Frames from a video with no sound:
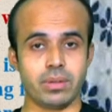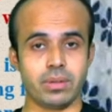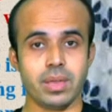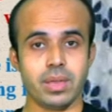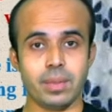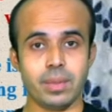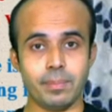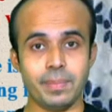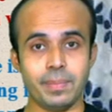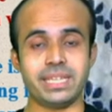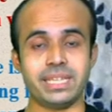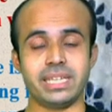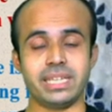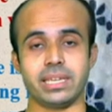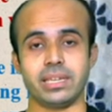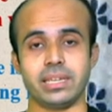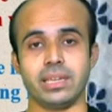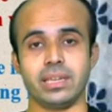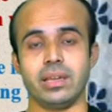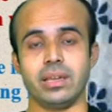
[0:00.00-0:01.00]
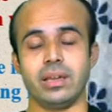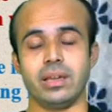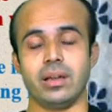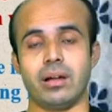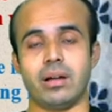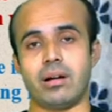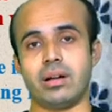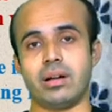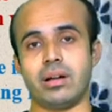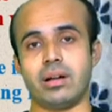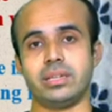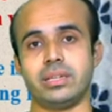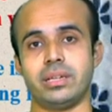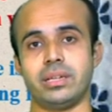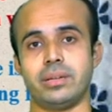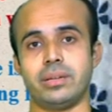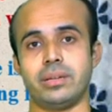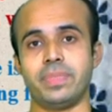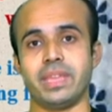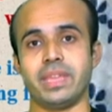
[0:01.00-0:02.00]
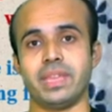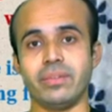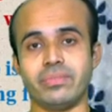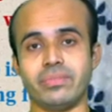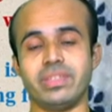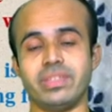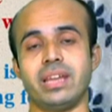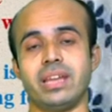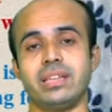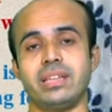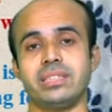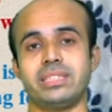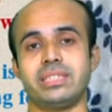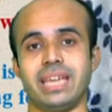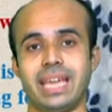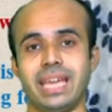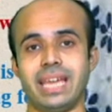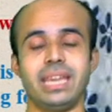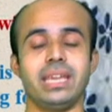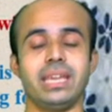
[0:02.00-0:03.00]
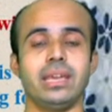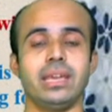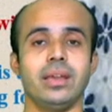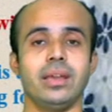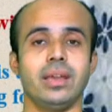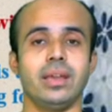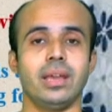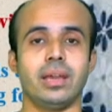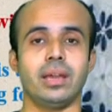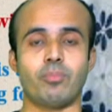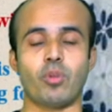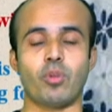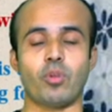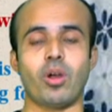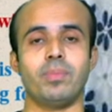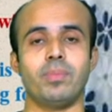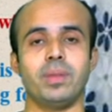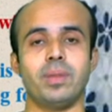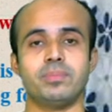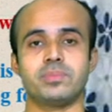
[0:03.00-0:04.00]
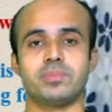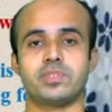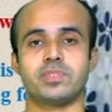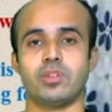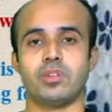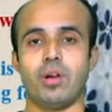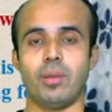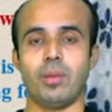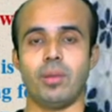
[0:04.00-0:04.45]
meeting or if there is any problems of